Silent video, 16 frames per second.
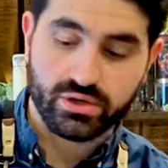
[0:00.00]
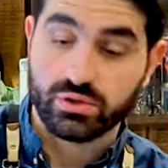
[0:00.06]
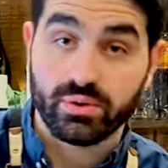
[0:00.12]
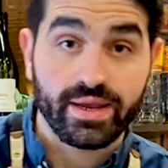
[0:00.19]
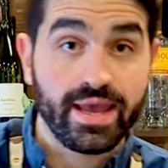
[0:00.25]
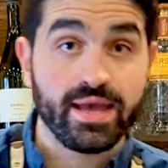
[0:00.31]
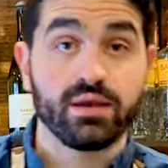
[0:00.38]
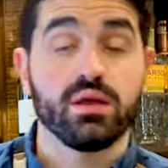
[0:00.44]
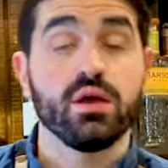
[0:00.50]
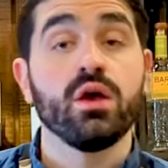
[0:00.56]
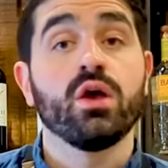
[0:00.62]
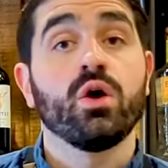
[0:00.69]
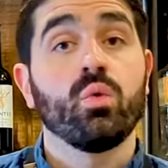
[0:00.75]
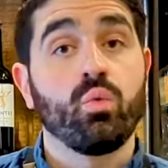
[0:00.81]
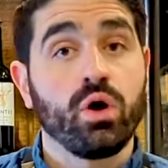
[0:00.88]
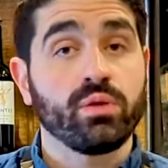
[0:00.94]
So again,
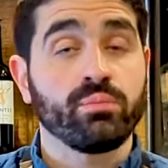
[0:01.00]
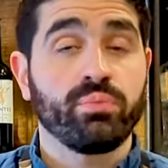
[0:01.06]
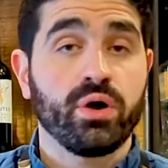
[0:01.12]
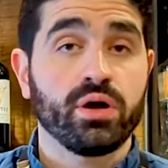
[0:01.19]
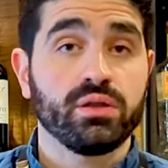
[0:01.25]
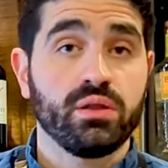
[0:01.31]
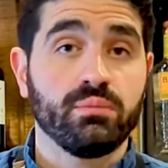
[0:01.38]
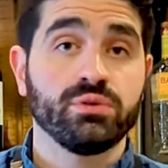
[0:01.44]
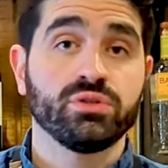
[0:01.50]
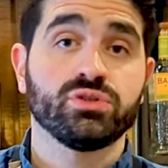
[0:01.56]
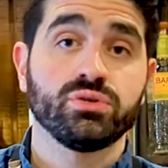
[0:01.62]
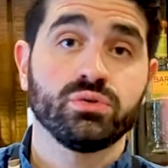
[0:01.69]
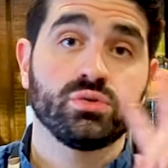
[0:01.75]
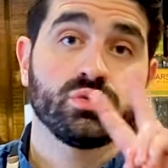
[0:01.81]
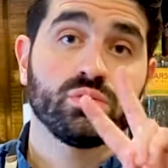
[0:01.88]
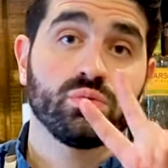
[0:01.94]
1 part lemon
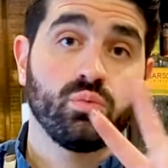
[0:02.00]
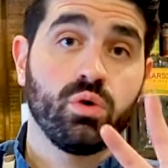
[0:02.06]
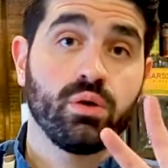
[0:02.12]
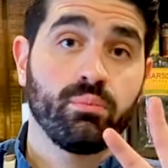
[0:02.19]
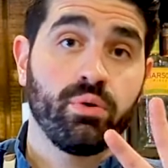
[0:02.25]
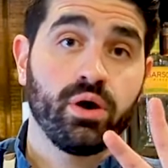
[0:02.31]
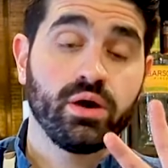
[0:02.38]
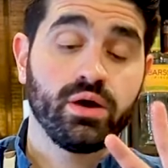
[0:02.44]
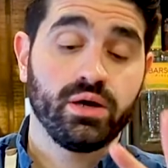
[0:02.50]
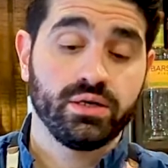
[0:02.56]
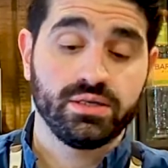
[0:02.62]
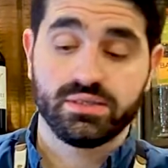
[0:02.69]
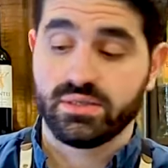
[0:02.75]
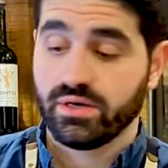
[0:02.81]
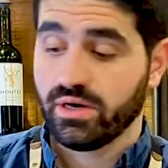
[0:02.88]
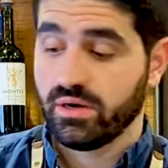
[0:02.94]
juice, 1 part honey
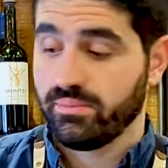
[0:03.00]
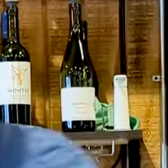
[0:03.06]
syrup,